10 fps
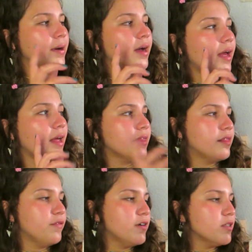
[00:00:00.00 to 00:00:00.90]
But
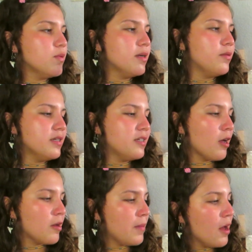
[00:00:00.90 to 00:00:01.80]
the first one I want to
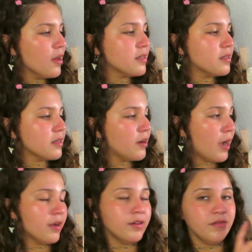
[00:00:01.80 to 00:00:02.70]
talk about is The
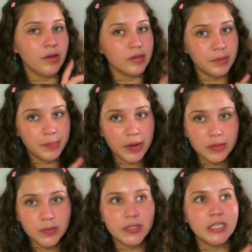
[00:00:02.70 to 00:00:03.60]
Crown of Gilded
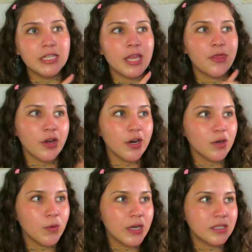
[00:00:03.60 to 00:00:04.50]
Bones, which is the
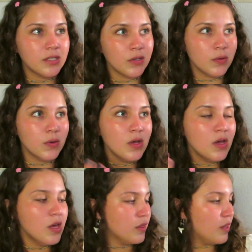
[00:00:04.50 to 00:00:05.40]
3rd one to
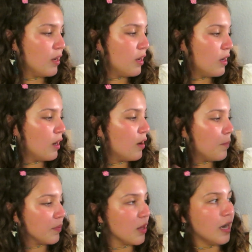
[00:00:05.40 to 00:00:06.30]
the
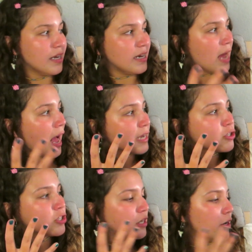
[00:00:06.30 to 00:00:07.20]
Blood and Ash
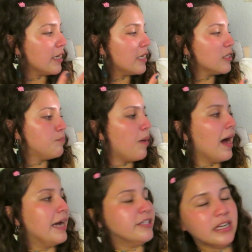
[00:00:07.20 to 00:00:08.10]
series
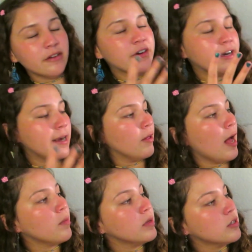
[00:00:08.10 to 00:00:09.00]
by Jennifer L.
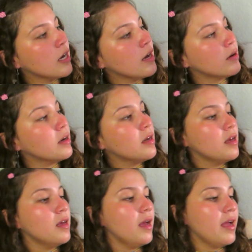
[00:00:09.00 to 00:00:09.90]
Armentrout.
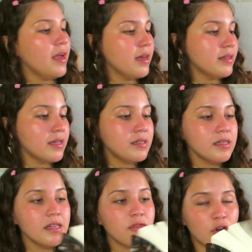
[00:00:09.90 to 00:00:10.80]
And this is
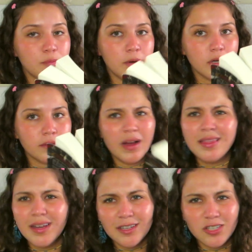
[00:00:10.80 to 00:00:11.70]
the 3rd book. I
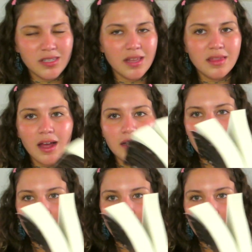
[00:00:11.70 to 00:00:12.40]
think I just said that.